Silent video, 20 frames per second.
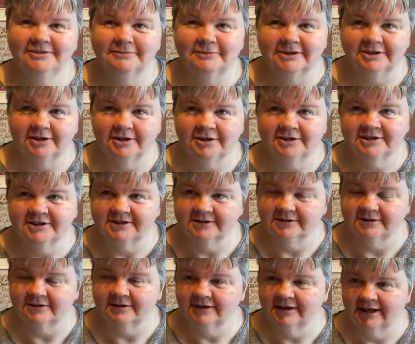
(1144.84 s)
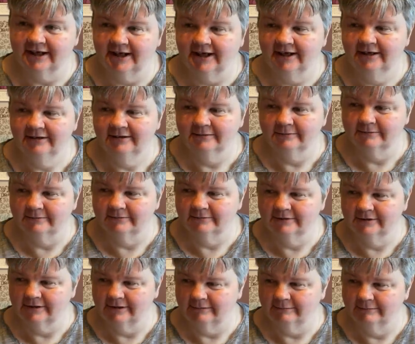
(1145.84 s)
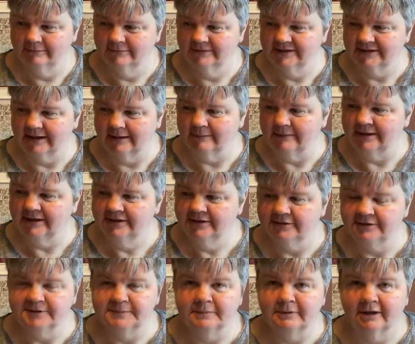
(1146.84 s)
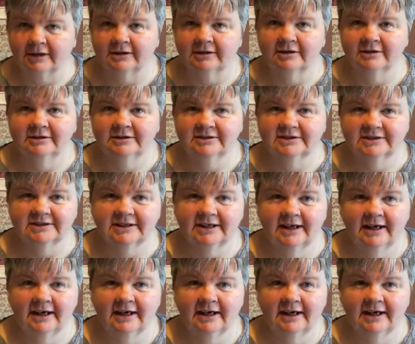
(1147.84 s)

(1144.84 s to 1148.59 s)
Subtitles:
My daughter's okay. Sammy, who's pregnant.